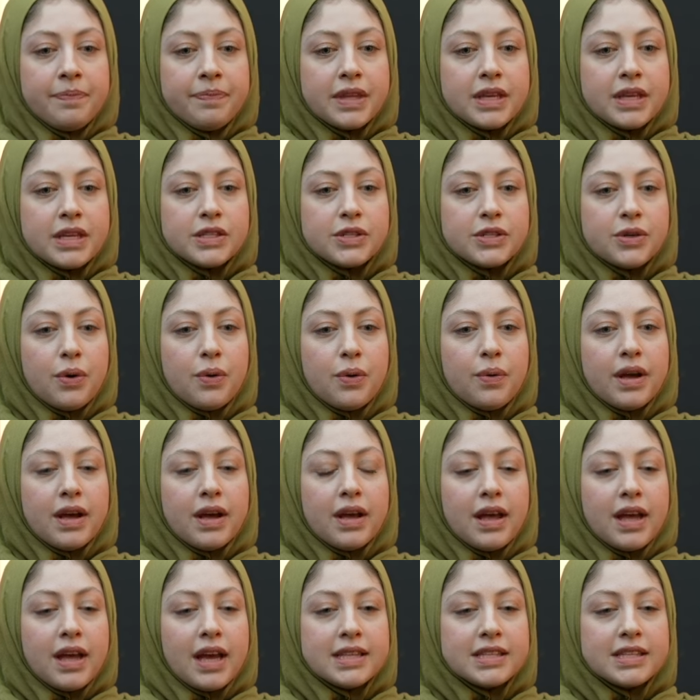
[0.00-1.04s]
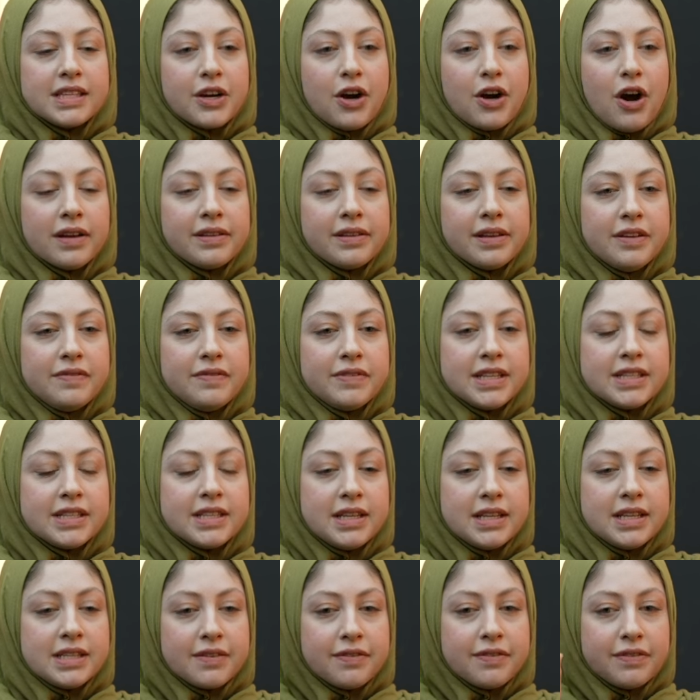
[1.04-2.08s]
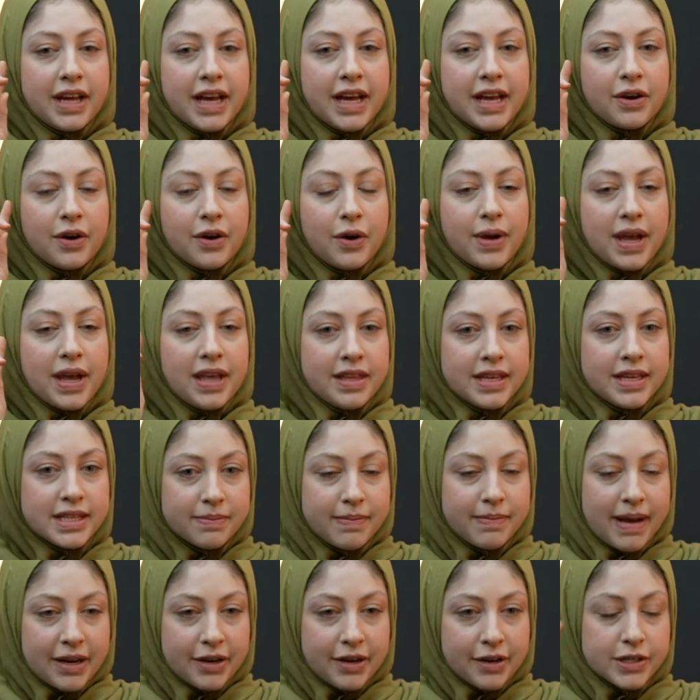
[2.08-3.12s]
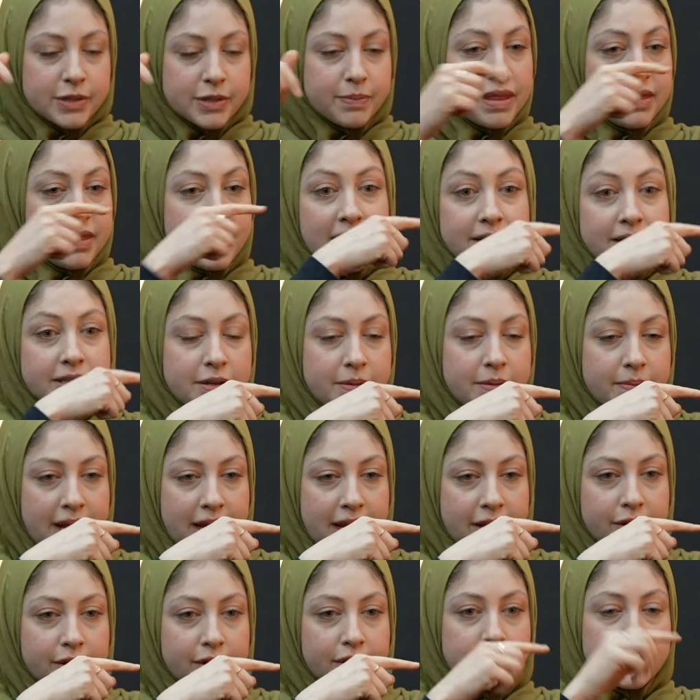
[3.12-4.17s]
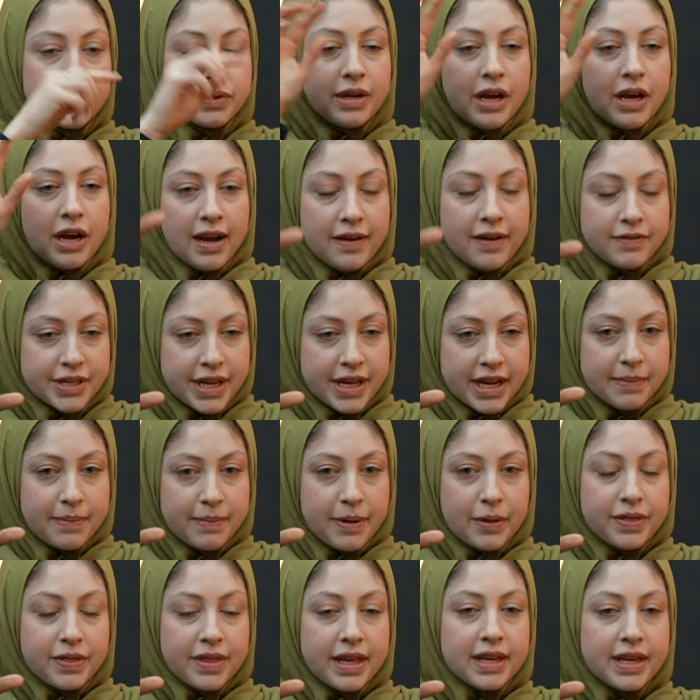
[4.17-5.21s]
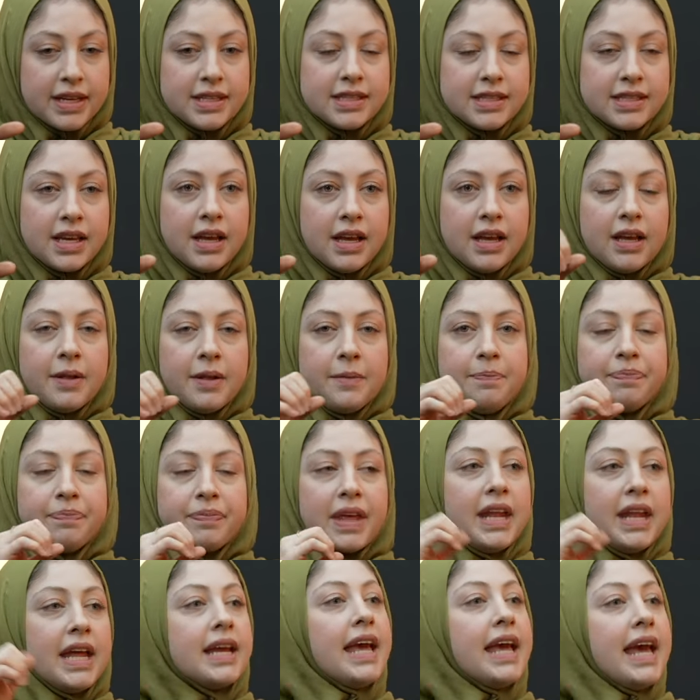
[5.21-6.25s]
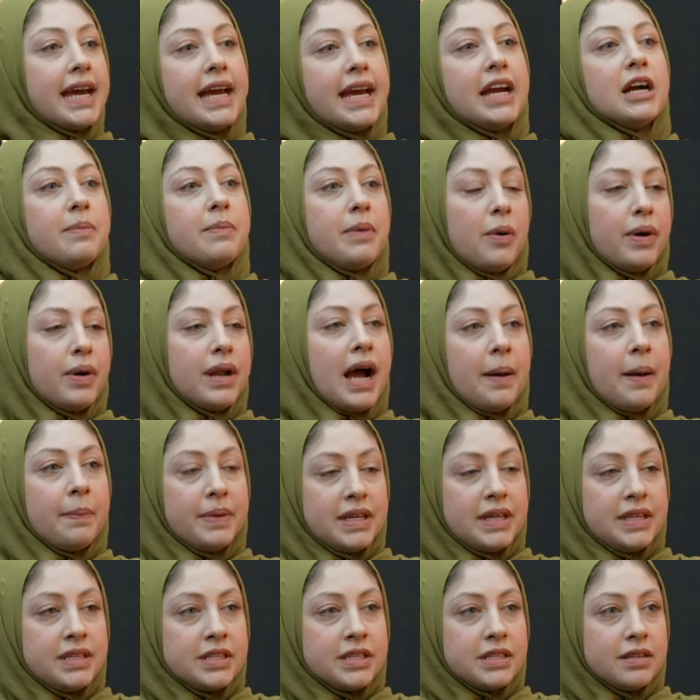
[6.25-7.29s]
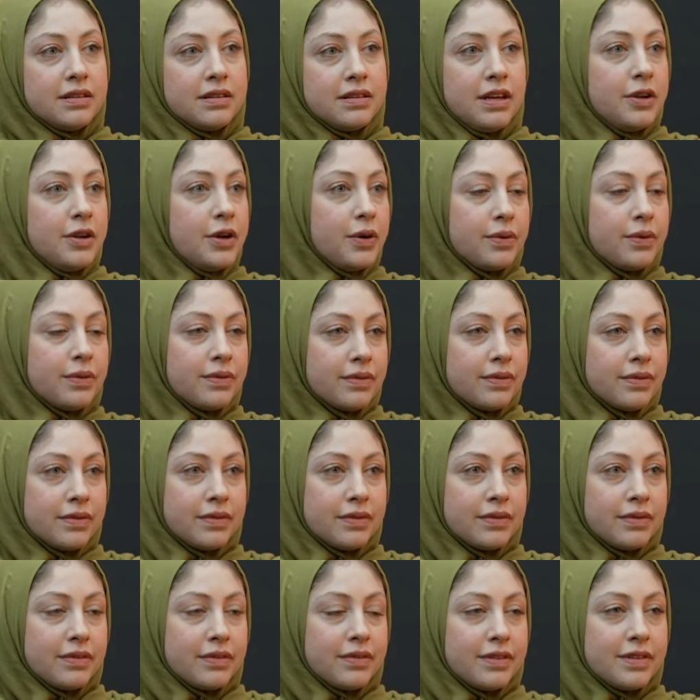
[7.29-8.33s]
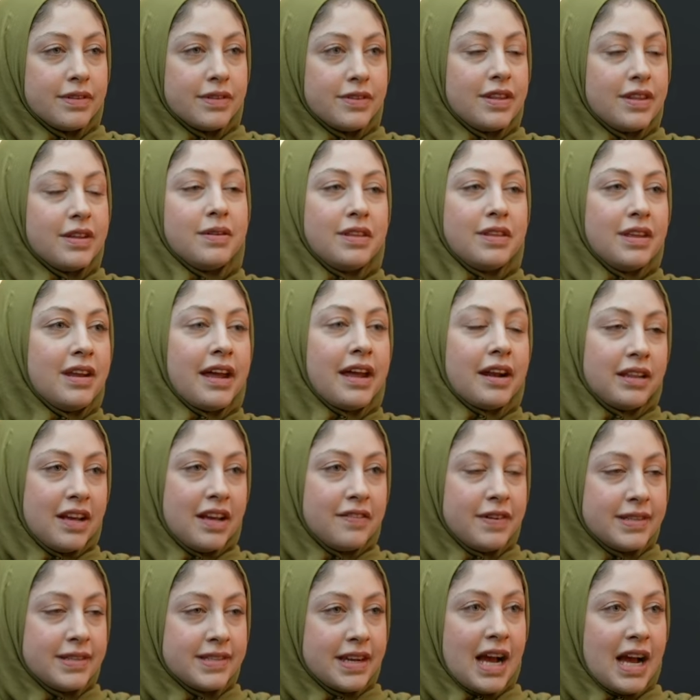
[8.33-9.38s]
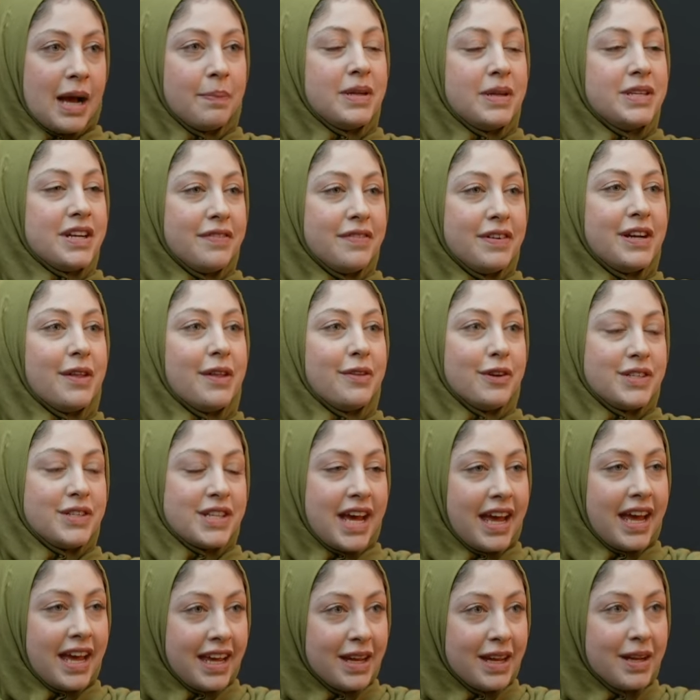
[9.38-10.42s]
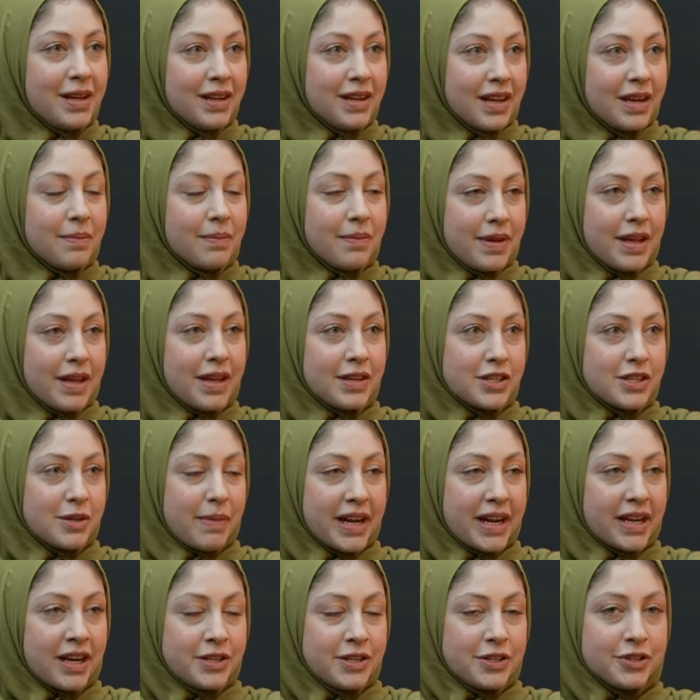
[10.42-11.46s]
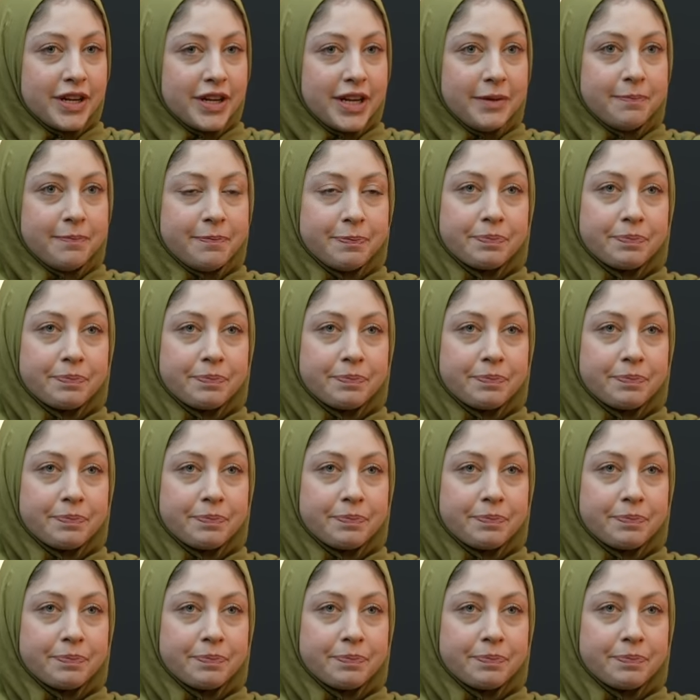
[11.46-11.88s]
So it's a cognitive dissonance of like, okay, this matters, but that doesn't matter. So now I have to care about this. And I can't care about what happened, you know, the, the 9-11s that happened every other day in, eh, to my country.